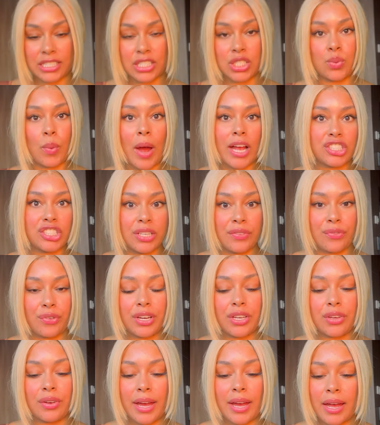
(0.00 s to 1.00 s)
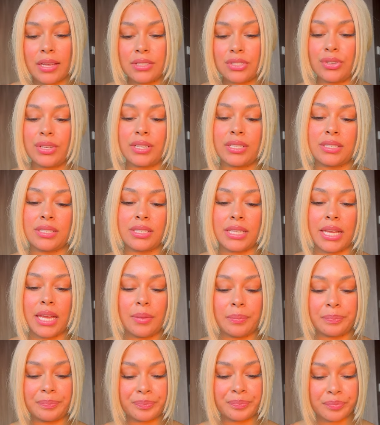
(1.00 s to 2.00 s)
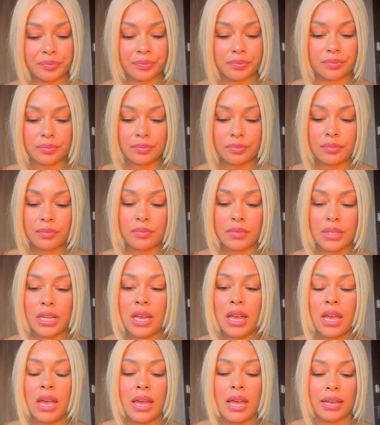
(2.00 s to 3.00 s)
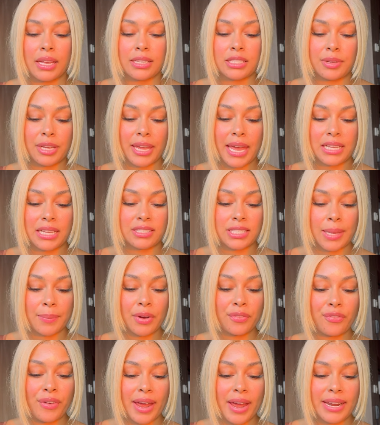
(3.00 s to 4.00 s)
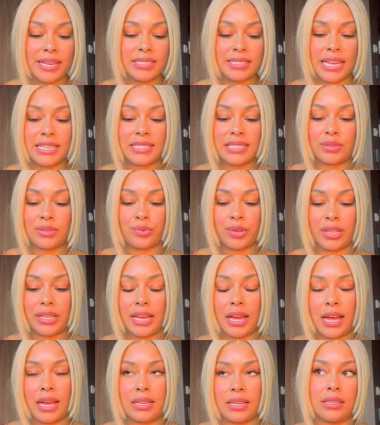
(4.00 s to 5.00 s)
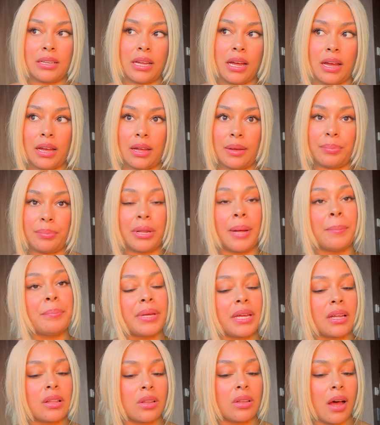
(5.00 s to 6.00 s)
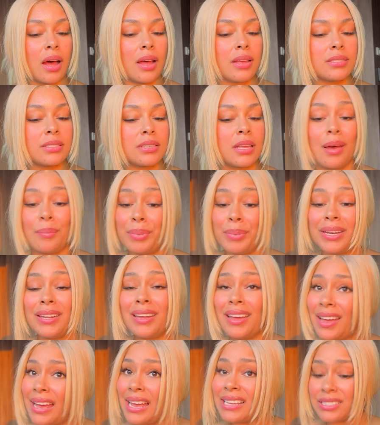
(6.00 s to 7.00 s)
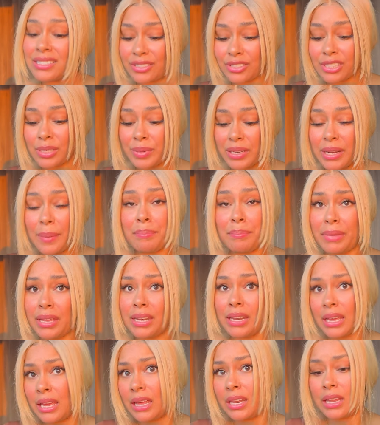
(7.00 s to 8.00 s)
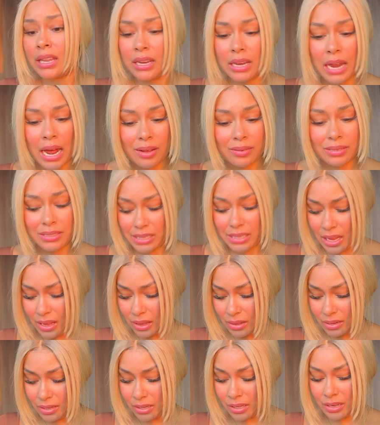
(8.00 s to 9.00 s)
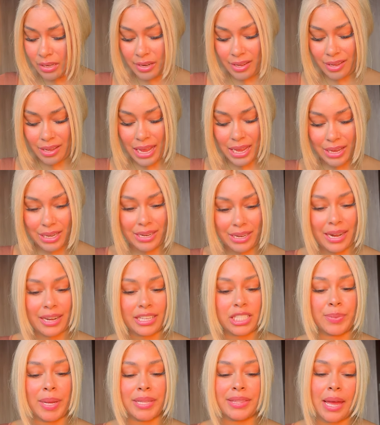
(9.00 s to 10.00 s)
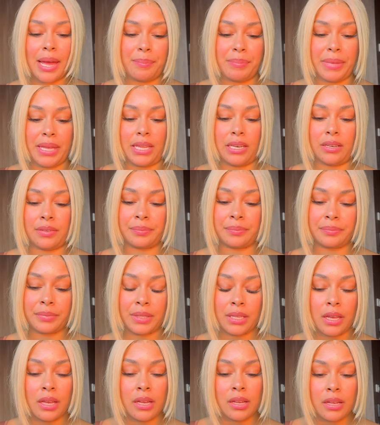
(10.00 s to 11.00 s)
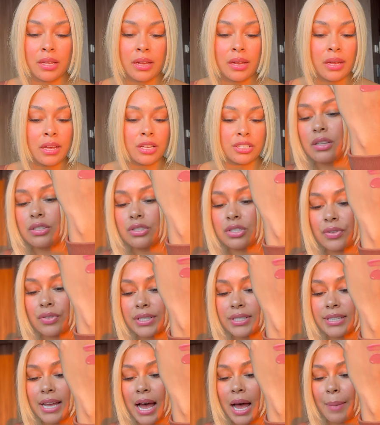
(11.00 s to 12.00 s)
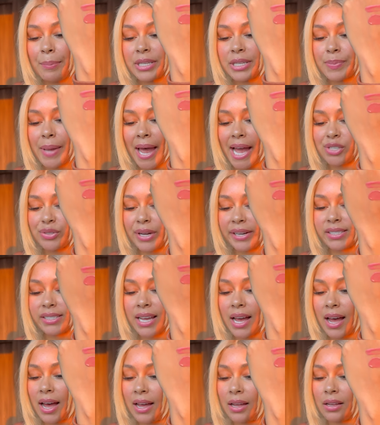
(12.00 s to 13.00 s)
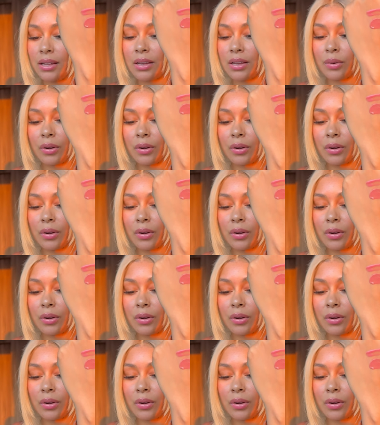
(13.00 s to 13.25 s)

swatch it for you guys so you can see. Because again, Summer Fridays isn't really a, a, plumping gloss, but it has a little bit of mint in it. I was like, hold on, no, I did not expect that mint. So the top is Patrick Ta